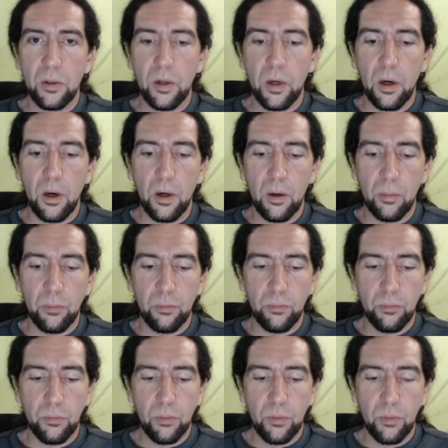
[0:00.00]

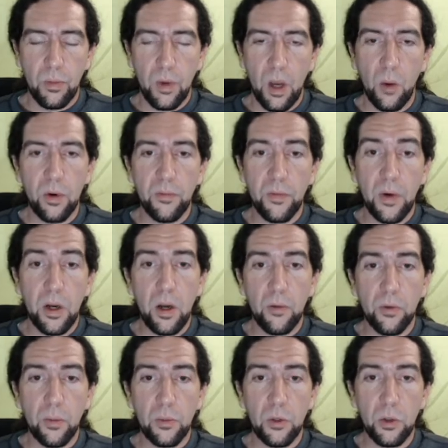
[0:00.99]
I want to find out
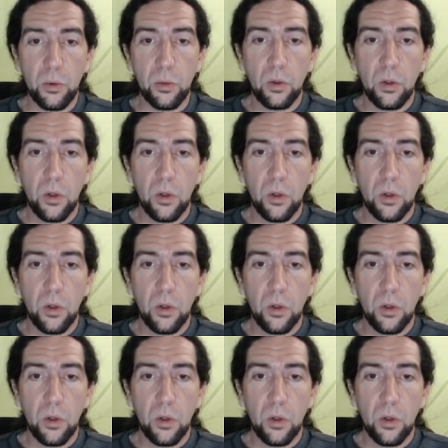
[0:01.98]
from you.